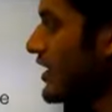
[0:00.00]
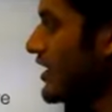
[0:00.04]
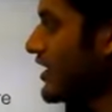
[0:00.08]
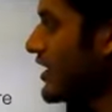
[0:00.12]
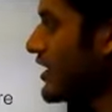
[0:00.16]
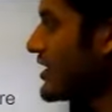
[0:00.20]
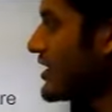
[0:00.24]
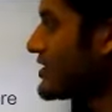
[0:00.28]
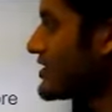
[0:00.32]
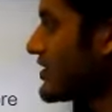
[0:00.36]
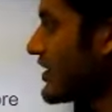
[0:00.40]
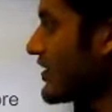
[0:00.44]

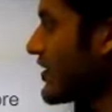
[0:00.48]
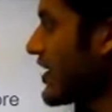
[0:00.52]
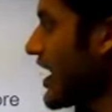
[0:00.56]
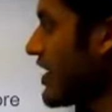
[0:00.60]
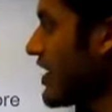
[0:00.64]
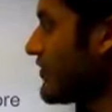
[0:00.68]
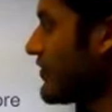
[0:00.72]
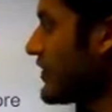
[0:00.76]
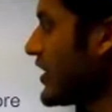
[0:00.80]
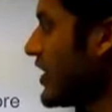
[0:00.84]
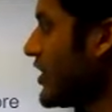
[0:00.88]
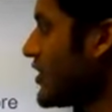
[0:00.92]
It's a
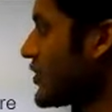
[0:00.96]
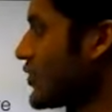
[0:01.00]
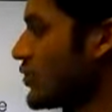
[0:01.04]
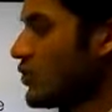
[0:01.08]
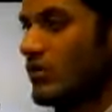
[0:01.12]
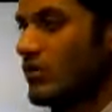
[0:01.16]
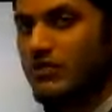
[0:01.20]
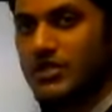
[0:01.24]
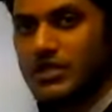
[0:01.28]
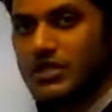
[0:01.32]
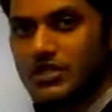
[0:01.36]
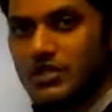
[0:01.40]
graphical
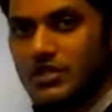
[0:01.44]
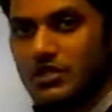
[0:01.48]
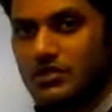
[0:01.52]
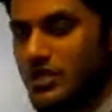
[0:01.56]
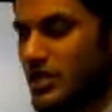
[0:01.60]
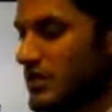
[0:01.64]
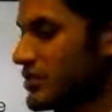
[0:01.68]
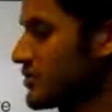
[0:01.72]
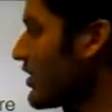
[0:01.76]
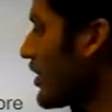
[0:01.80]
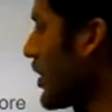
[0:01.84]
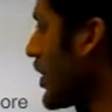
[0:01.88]
tool which
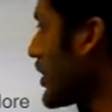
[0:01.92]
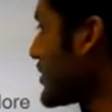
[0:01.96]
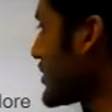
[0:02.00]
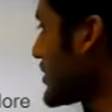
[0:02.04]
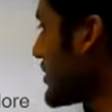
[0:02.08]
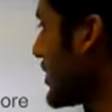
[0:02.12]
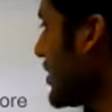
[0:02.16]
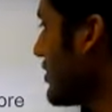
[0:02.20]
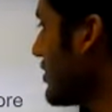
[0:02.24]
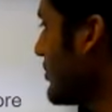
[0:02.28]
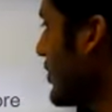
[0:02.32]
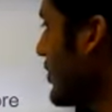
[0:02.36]
uses
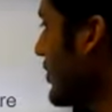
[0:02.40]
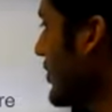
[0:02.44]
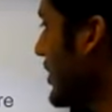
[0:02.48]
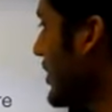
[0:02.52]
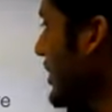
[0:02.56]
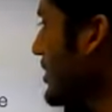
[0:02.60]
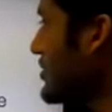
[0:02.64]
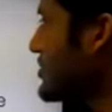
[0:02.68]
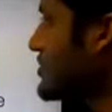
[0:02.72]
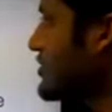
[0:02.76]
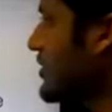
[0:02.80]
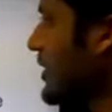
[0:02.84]
logical
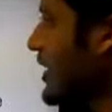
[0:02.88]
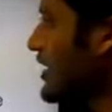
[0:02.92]
Booleans